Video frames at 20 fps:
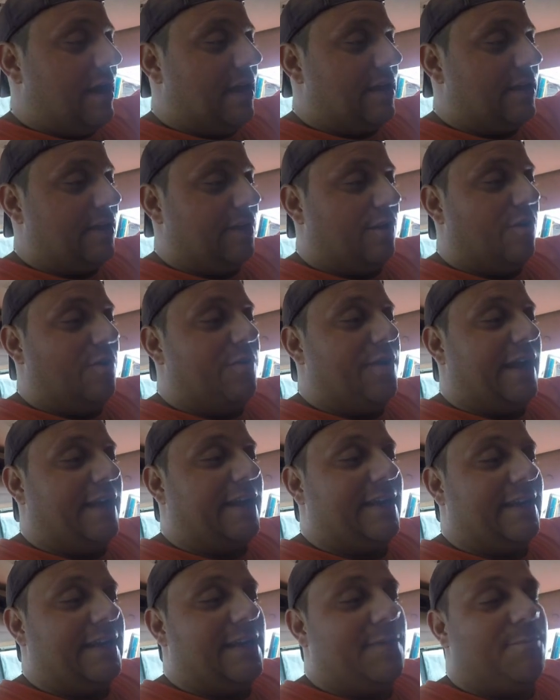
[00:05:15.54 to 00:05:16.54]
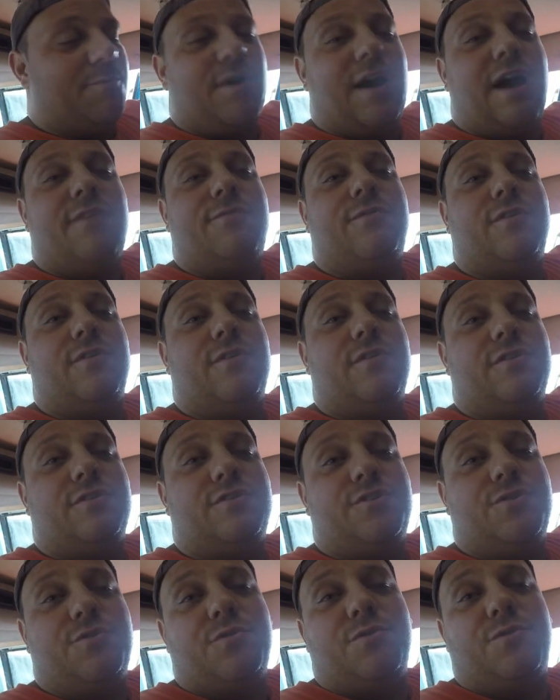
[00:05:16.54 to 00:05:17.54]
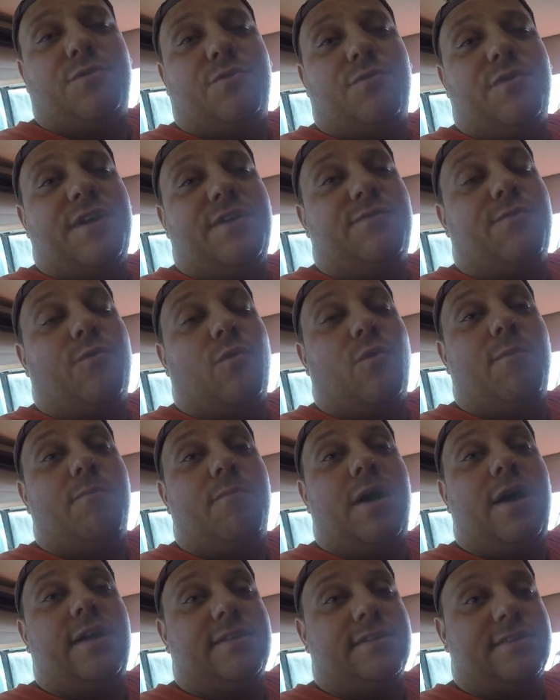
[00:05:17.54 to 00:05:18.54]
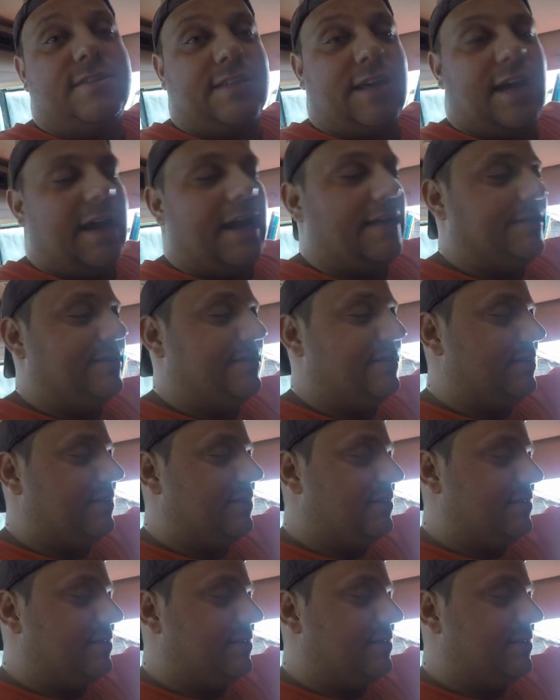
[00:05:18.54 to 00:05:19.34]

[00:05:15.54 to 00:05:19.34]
you know, that can keep you out for two, three, four months, guys.